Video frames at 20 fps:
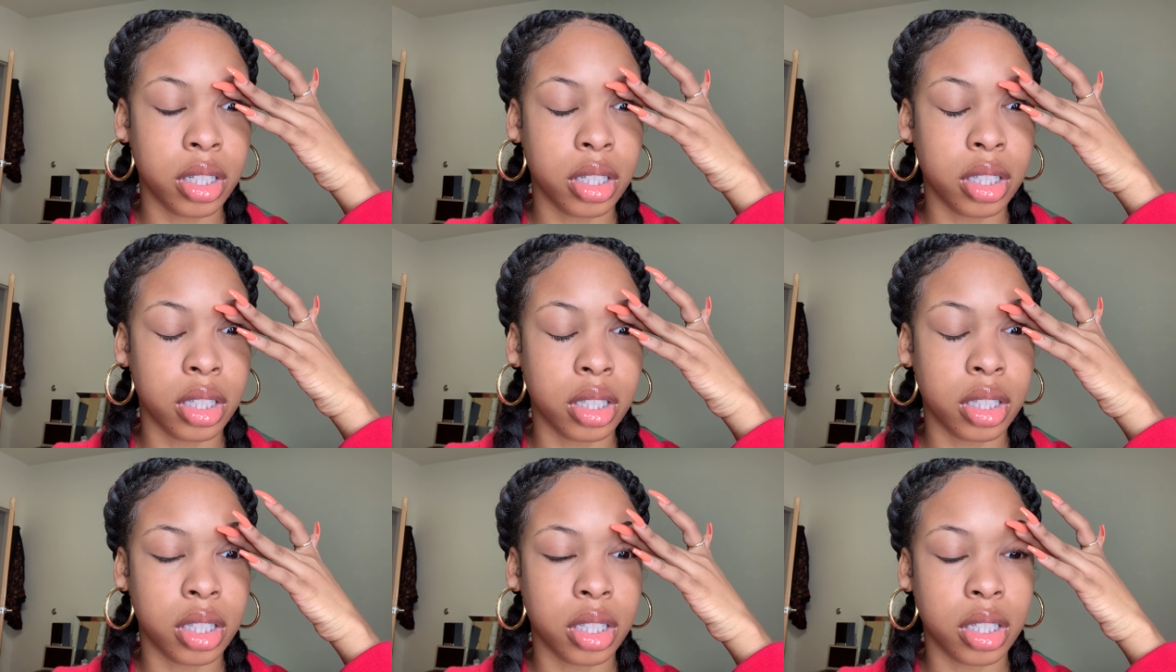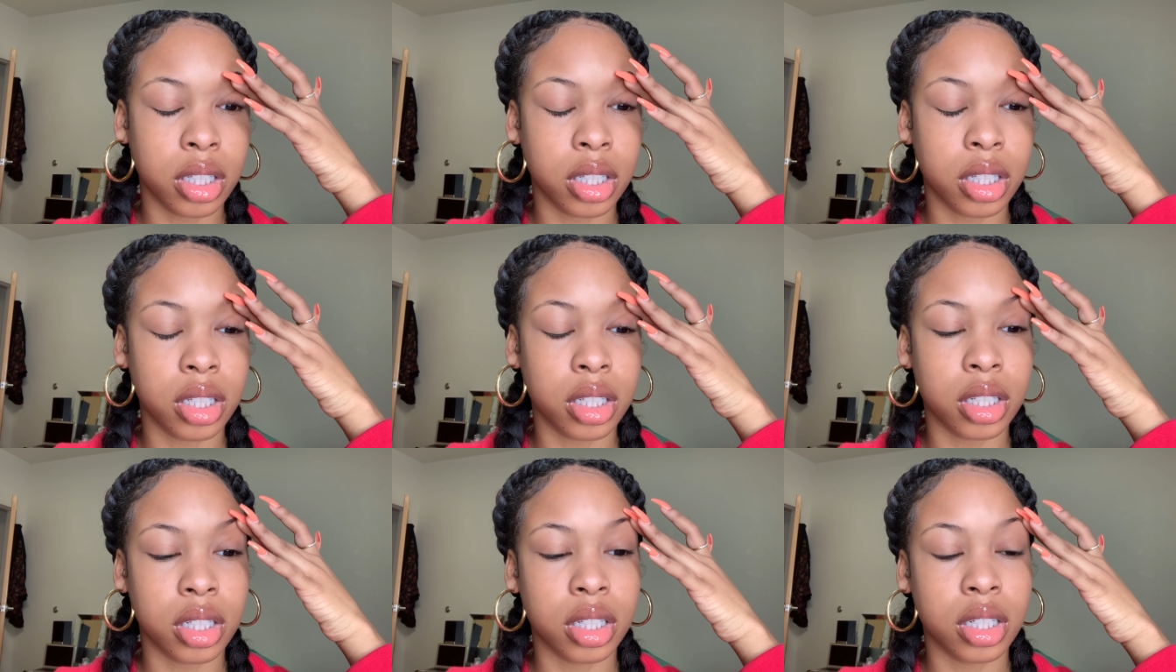And
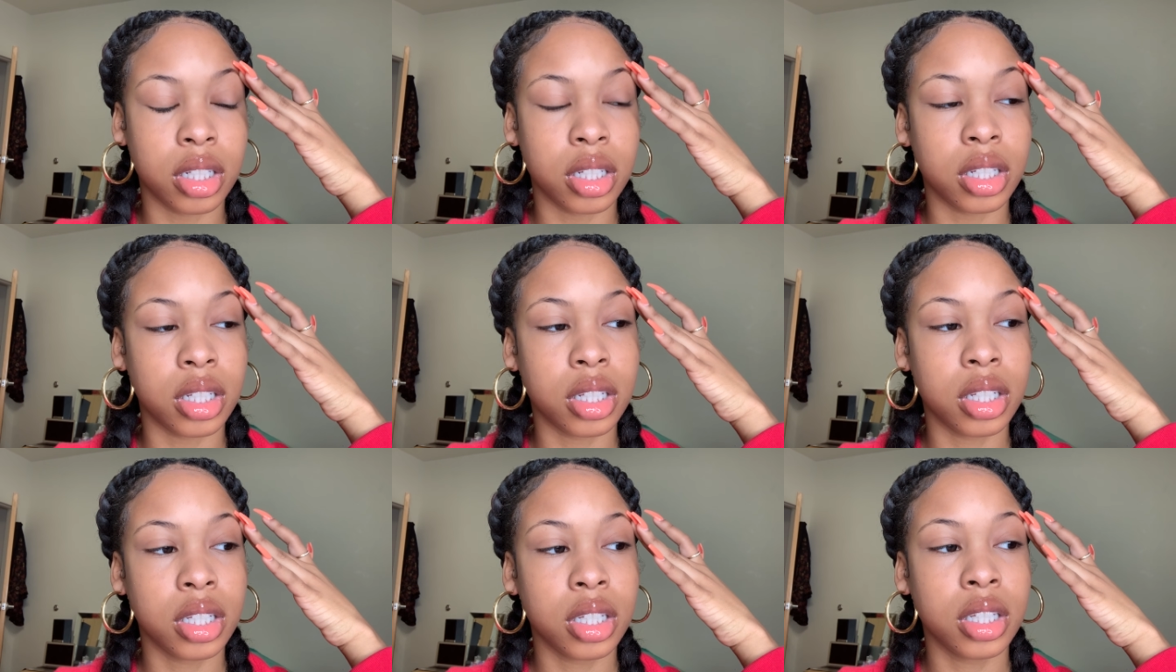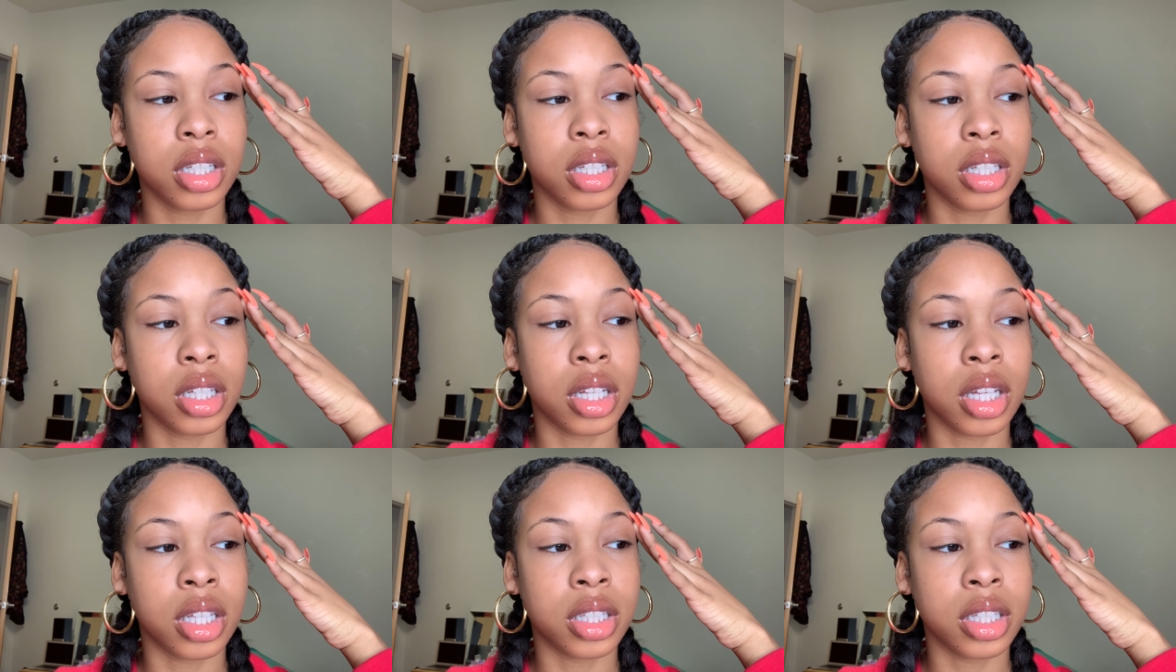then
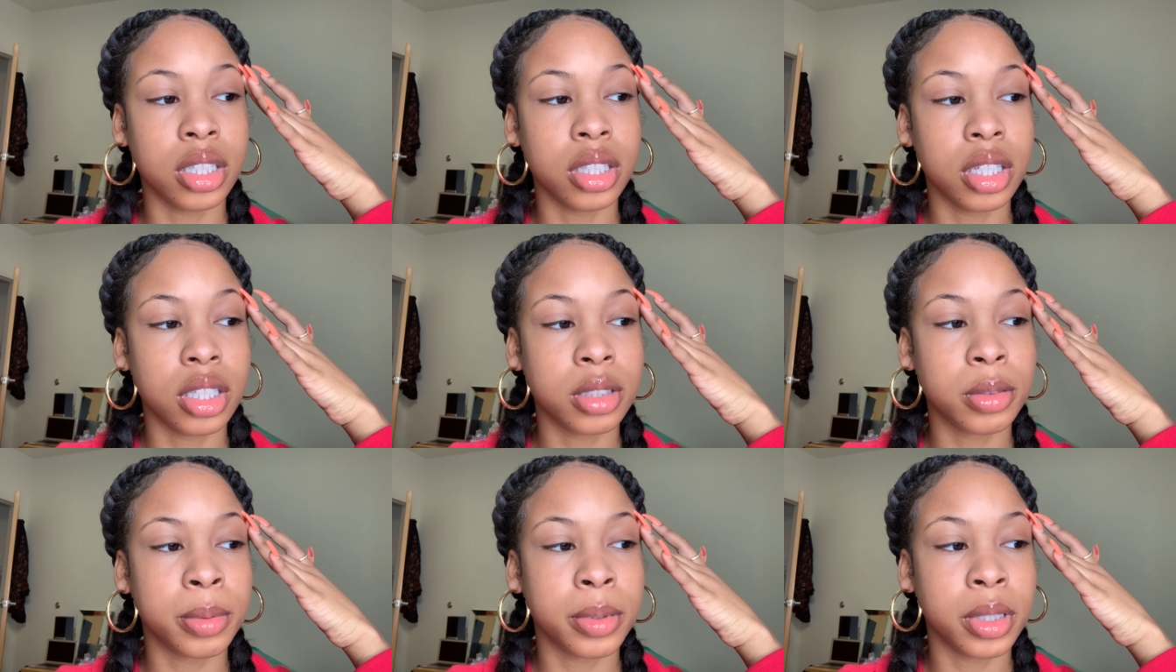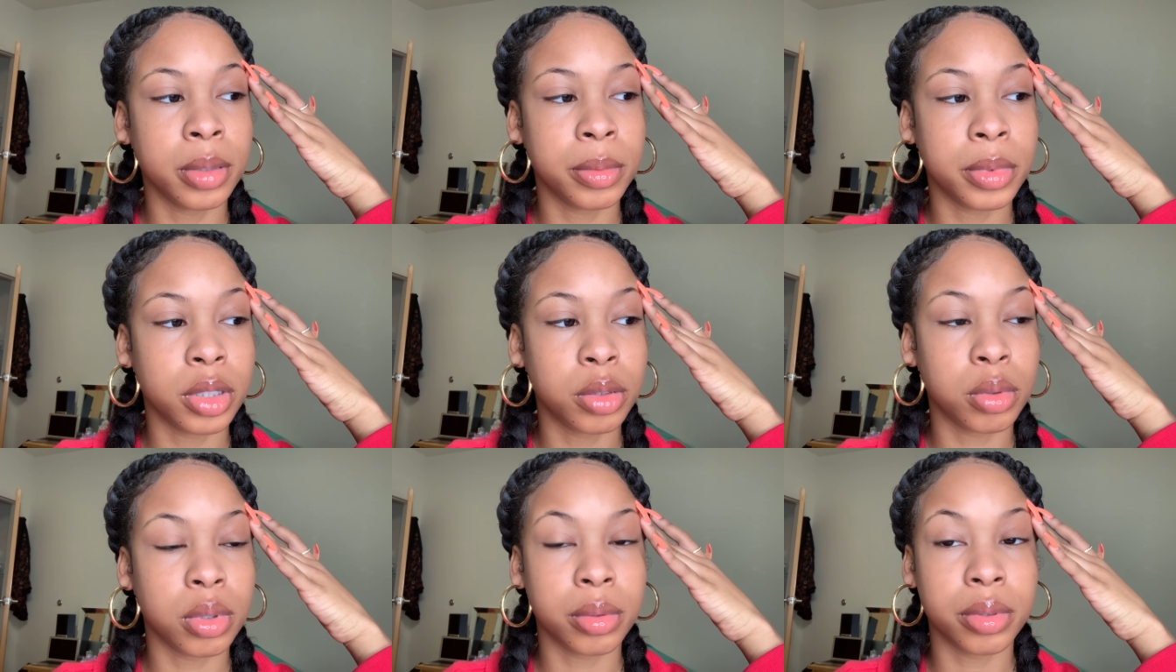I think that's pretty
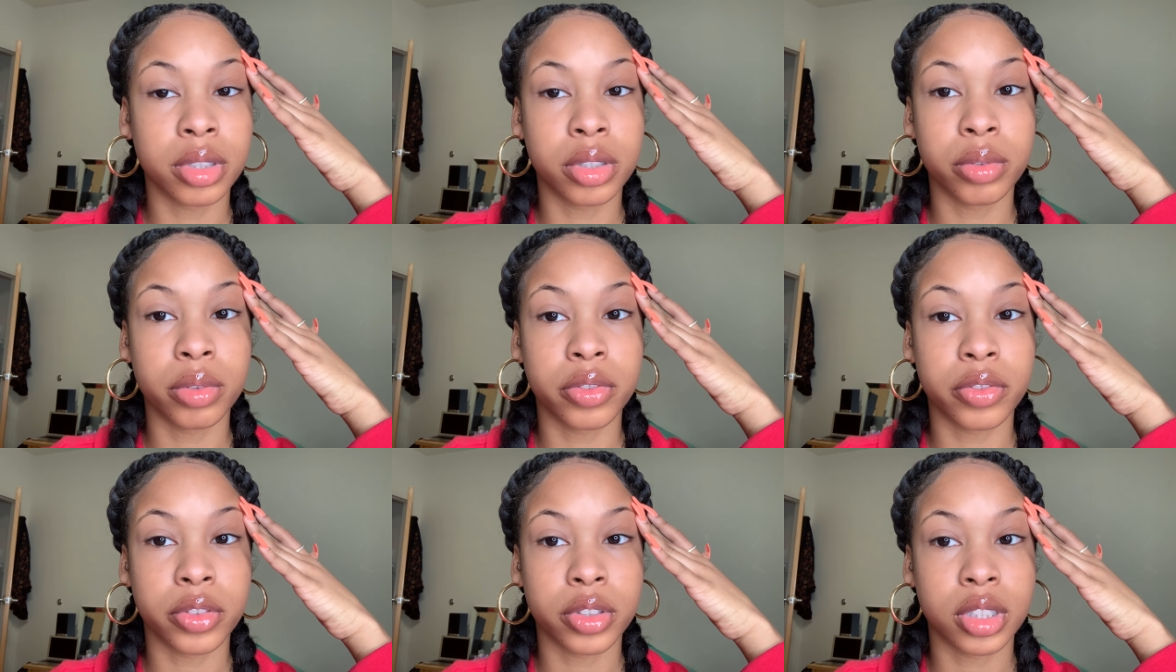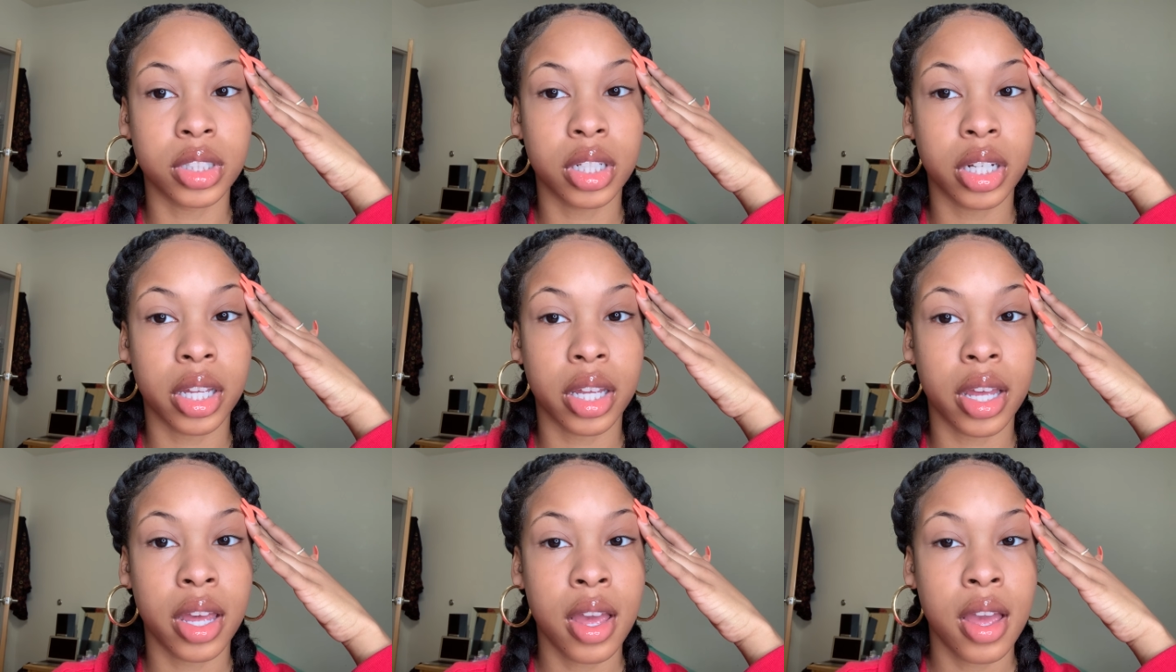much what we're doing for
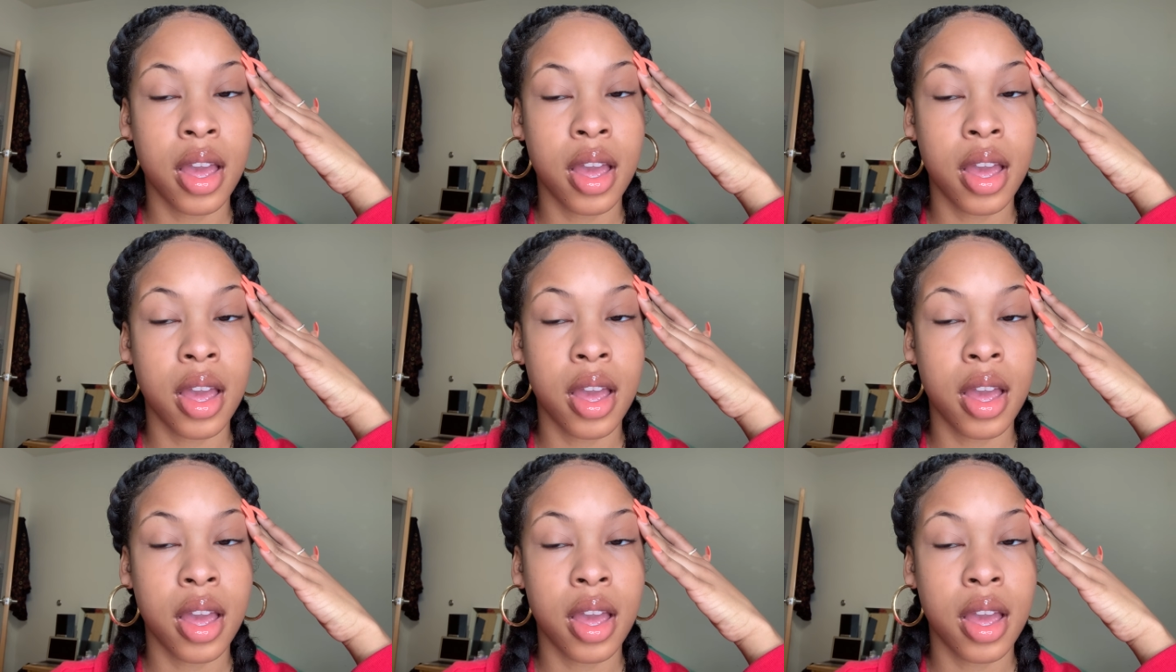today.